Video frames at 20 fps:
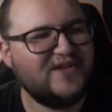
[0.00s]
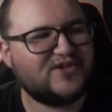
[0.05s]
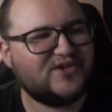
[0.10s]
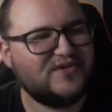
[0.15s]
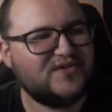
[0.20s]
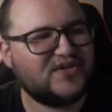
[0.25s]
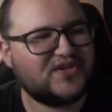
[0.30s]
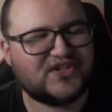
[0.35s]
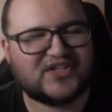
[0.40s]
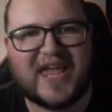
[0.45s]

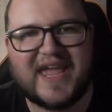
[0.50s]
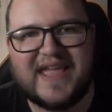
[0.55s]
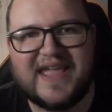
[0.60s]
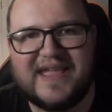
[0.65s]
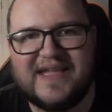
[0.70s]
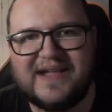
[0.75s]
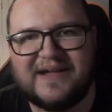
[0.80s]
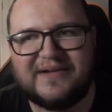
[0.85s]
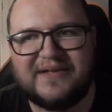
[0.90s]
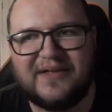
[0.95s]
to
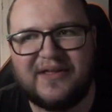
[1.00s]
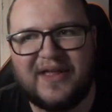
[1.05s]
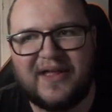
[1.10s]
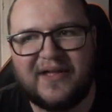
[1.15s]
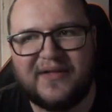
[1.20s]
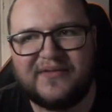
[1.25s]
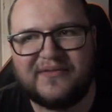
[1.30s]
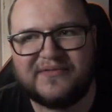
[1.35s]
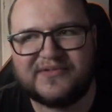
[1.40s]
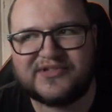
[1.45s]
say
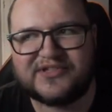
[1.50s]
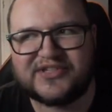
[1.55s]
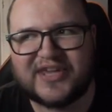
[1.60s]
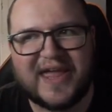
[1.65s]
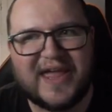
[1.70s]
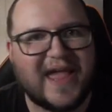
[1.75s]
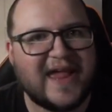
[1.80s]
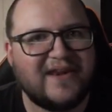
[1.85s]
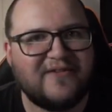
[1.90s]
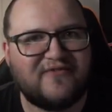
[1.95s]

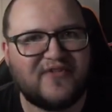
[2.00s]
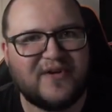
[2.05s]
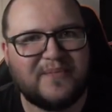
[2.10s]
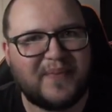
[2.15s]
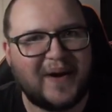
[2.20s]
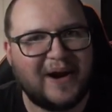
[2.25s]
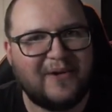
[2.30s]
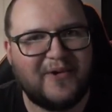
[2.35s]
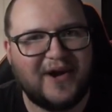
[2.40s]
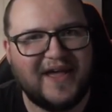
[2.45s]
say anything
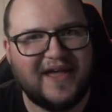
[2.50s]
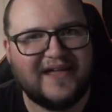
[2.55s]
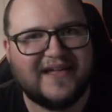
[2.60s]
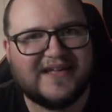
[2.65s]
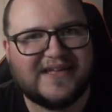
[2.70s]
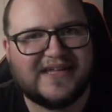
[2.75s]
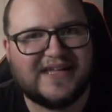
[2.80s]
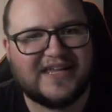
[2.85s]
about it.